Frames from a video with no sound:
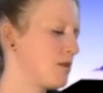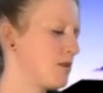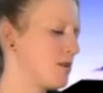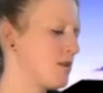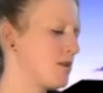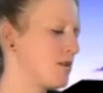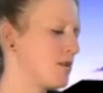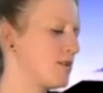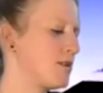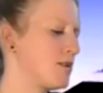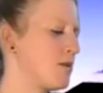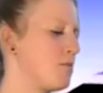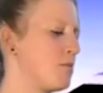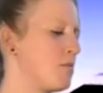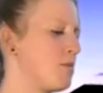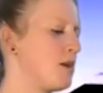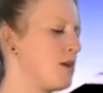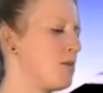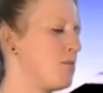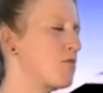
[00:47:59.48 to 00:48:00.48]

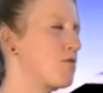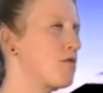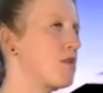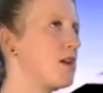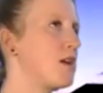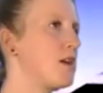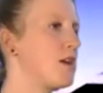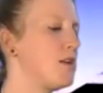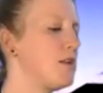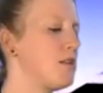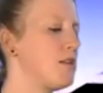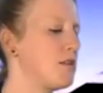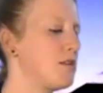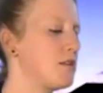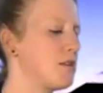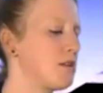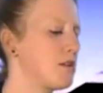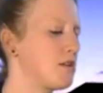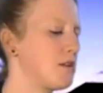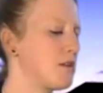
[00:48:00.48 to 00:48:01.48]
Simply breathe
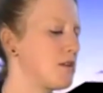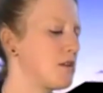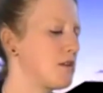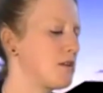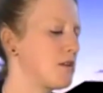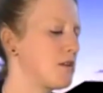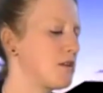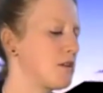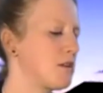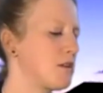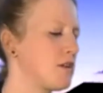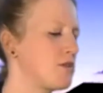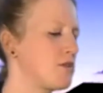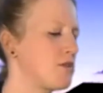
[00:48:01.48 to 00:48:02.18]
as your